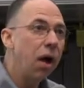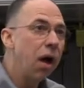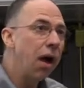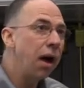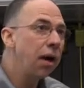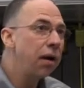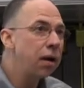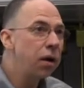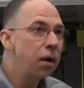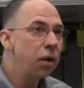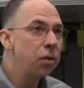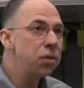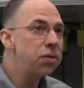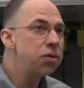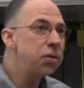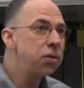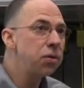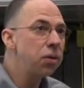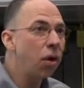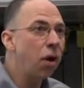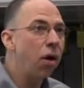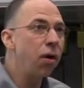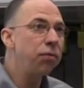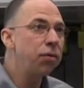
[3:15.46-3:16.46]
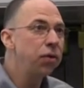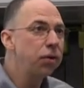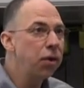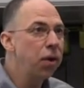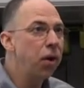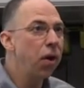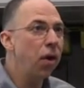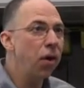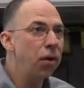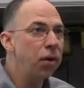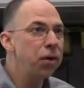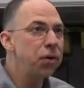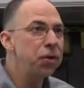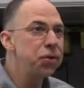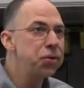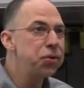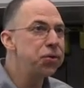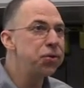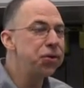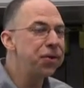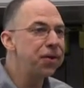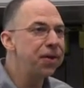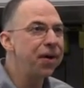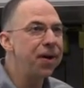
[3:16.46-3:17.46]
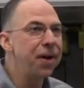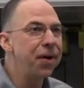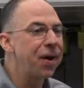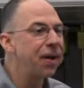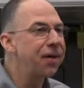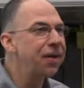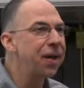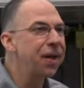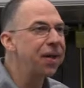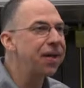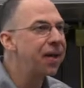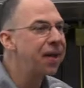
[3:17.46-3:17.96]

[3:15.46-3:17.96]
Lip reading: I go to Harvard College. You know,